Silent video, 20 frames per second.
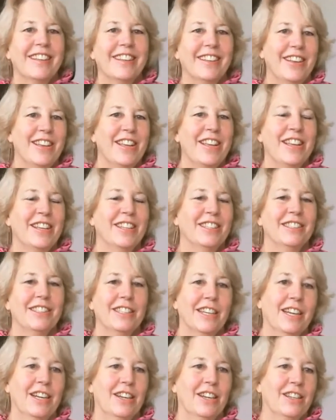and
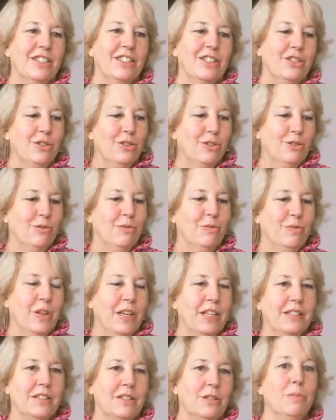I do
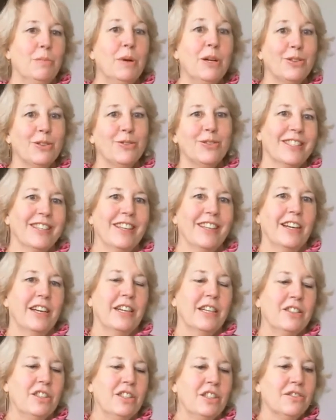like to boat.
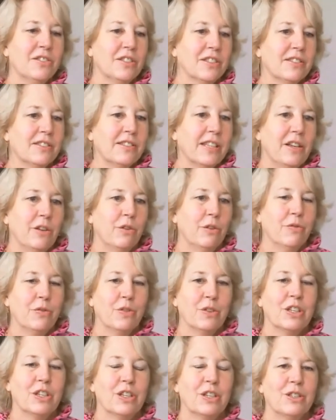I used to sail
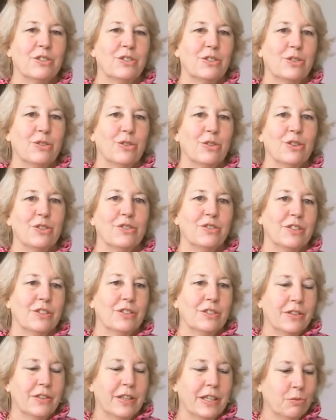for the College of Charleston,
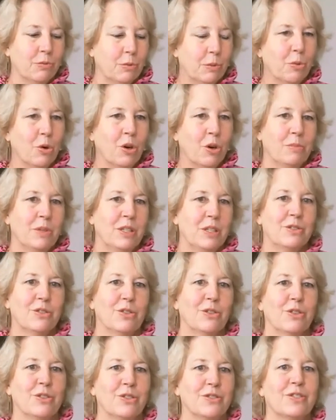so that's what brought me to
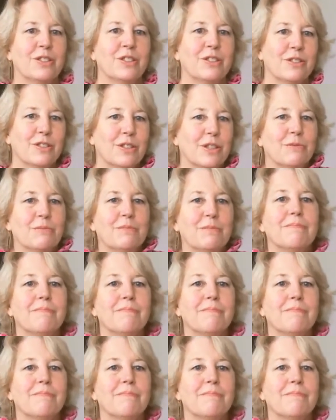Charleston. So